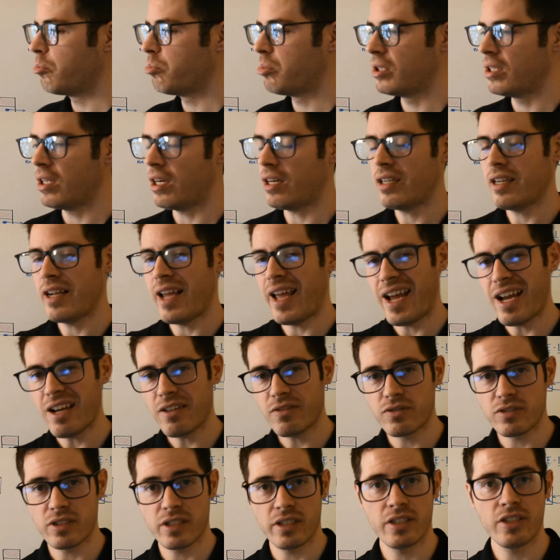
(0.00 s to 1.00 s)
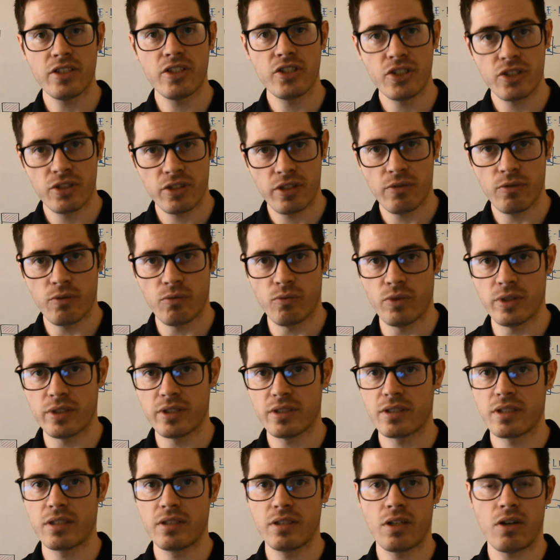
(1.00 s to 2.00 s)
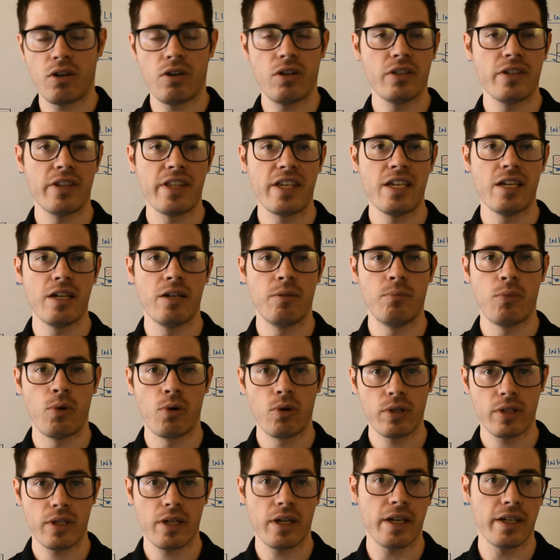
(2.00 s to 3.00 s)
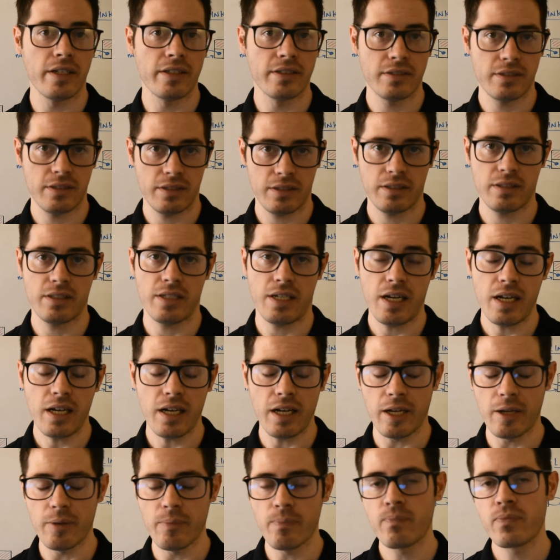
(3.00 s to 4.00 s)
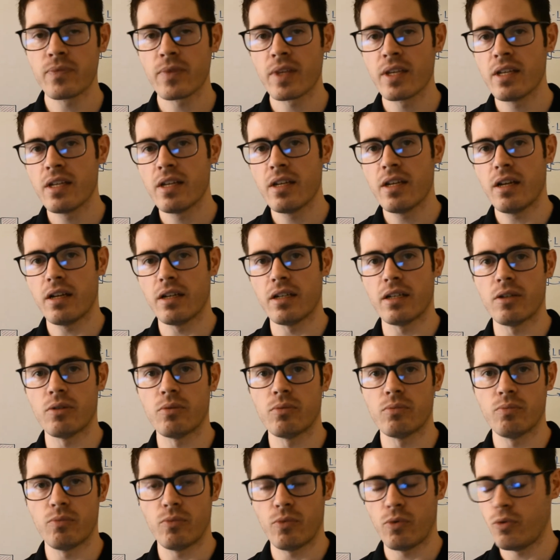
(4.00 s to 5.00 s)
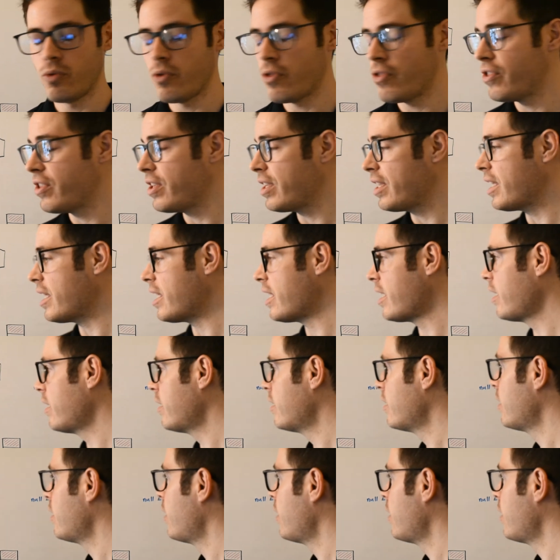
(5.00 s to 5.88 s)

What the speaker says: But on average, what's called the amortized time, the